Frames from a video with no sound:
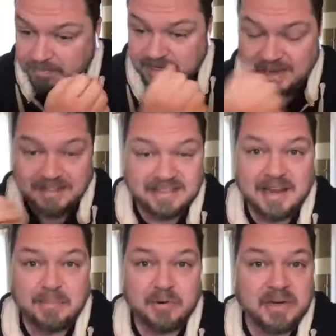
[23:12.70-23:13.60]
taken the
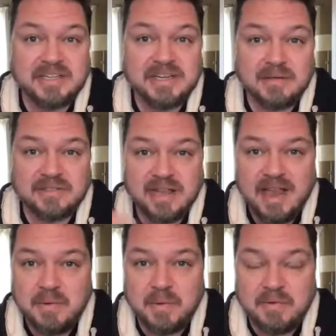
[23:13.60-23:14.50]
time to reach out and say,
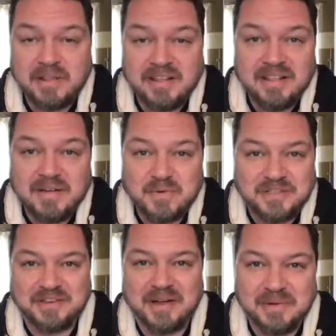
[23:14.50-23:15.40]
"Hey, we really love
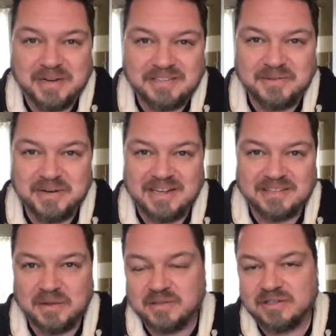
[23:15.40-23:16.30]
what your company's doing on
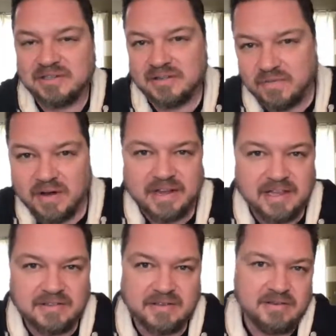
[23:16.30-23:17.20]
social. It's funny. It